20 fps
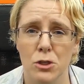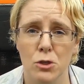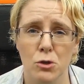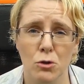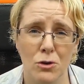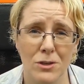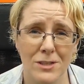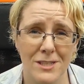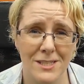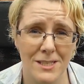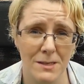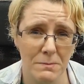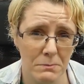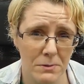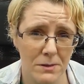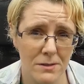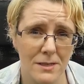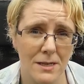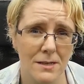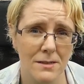Short,
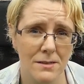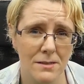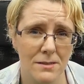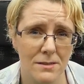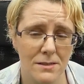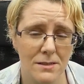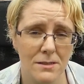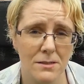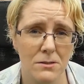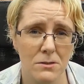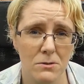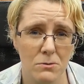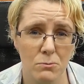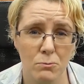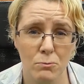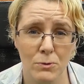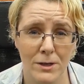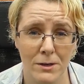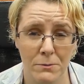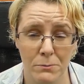simple sentences
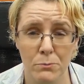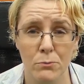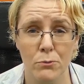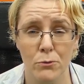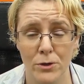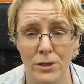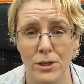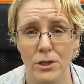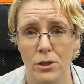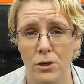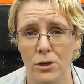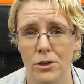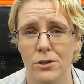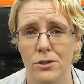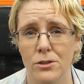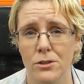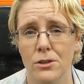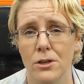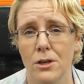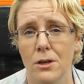were pretty
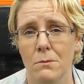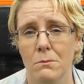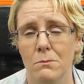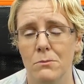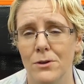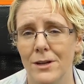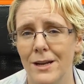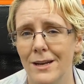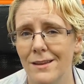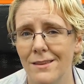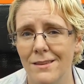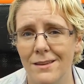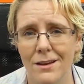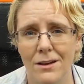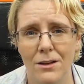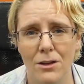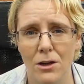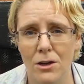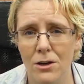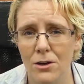good, but anything
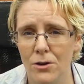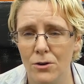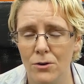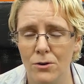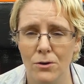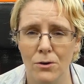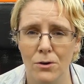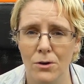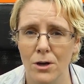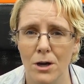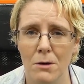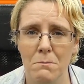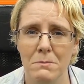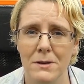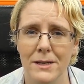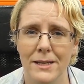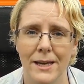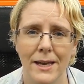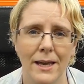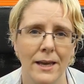longer or
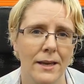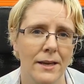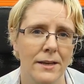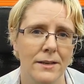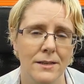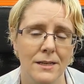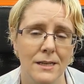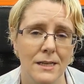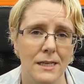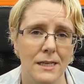complicated,